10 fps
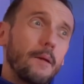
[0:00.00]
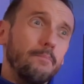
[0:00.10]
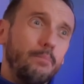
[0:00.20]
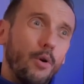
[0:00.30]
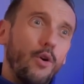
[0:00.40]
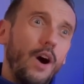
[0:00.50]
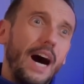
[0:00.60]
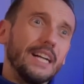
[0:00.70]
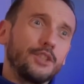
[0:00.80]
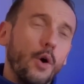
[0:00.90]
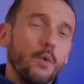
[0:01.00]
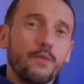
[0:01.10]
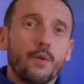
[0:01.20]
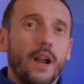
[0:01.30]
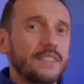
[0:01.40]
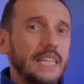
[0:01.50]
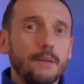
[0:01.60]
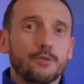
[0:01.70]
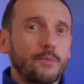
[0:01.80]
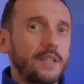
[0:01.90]
But I don't know if we're going to have to keep
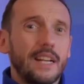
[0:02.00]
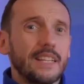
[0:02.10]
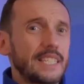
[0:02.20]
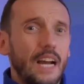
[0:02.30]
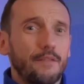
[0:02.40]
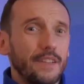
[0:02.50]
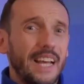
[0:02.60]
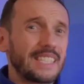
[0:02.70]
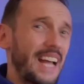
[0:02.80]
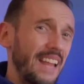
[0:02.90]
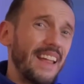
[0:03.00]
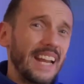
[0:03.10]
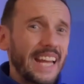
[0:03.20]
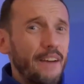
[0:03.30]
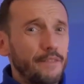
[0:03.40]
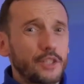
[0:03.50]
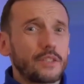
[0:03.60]
something in the tank for Leicester, and then again for